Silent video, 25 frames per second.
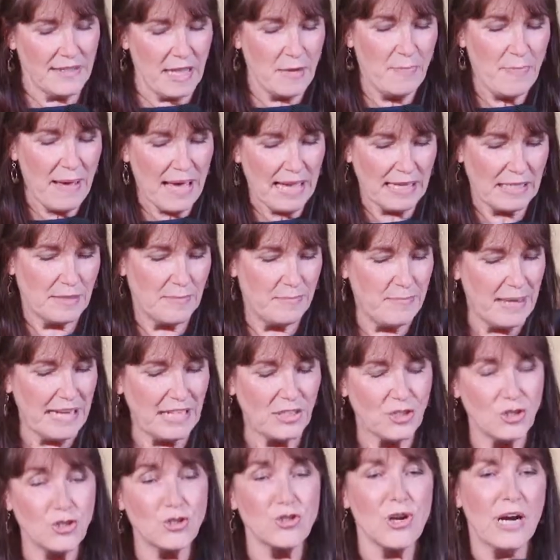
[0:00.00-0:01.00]
they packed
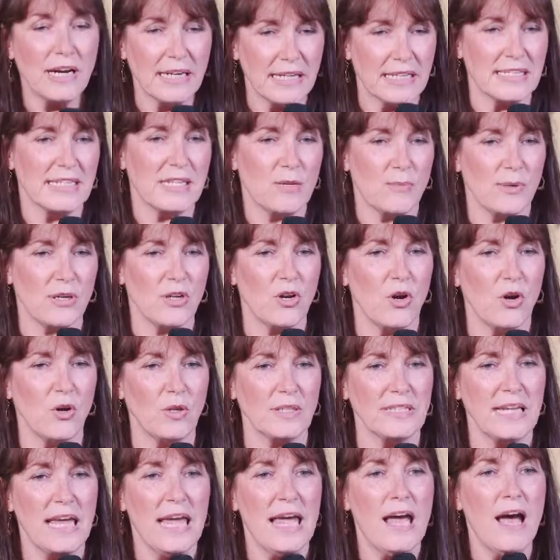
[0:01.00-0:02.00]
big trunks, they were
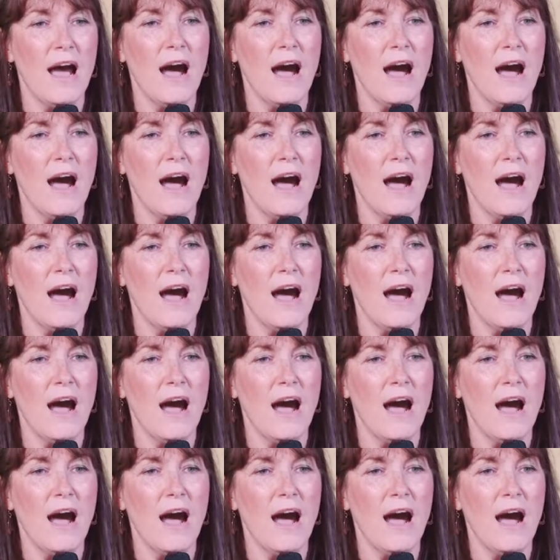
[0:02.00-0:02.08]
called,